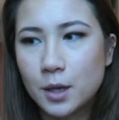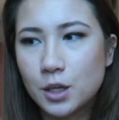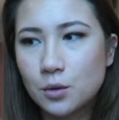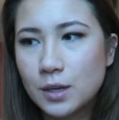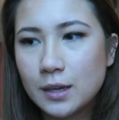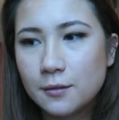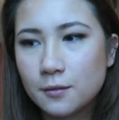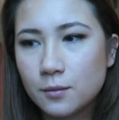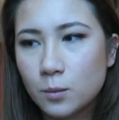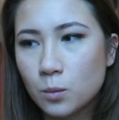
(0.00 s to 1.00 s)
you need,
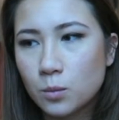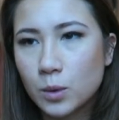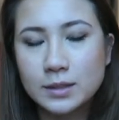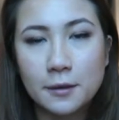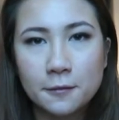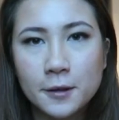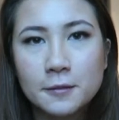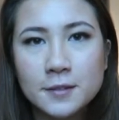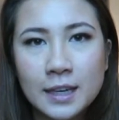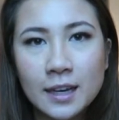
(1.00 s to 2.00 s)
what is it,
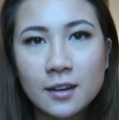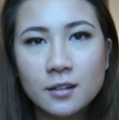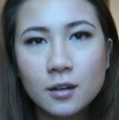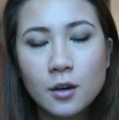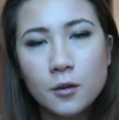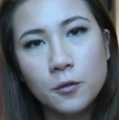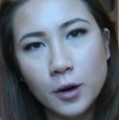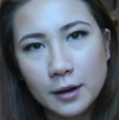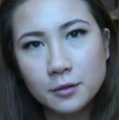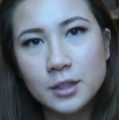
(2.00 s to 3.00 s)
15
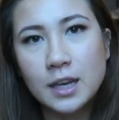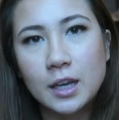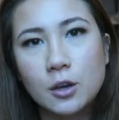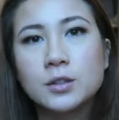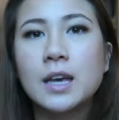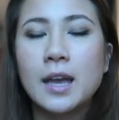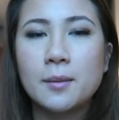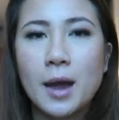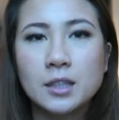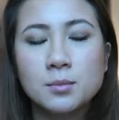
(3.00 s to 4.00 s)
for everyday use and
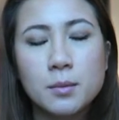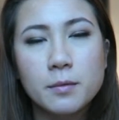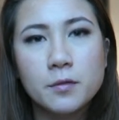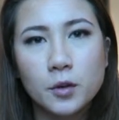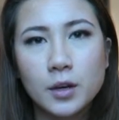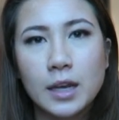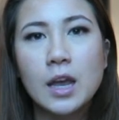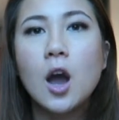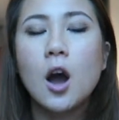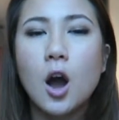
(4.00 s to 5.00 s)
a maximum of
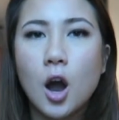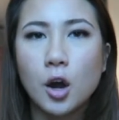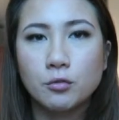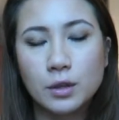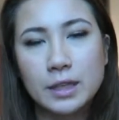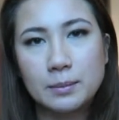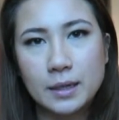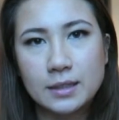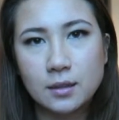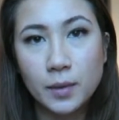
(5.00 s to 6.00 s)
30 on really
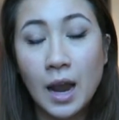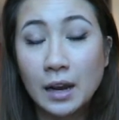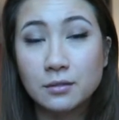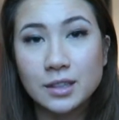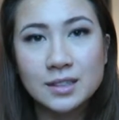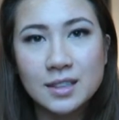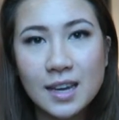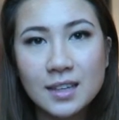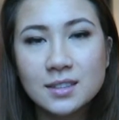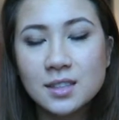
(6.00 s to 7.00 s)
big high risk
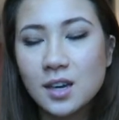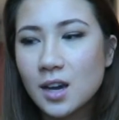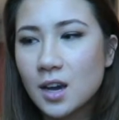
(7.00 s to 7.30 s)
days.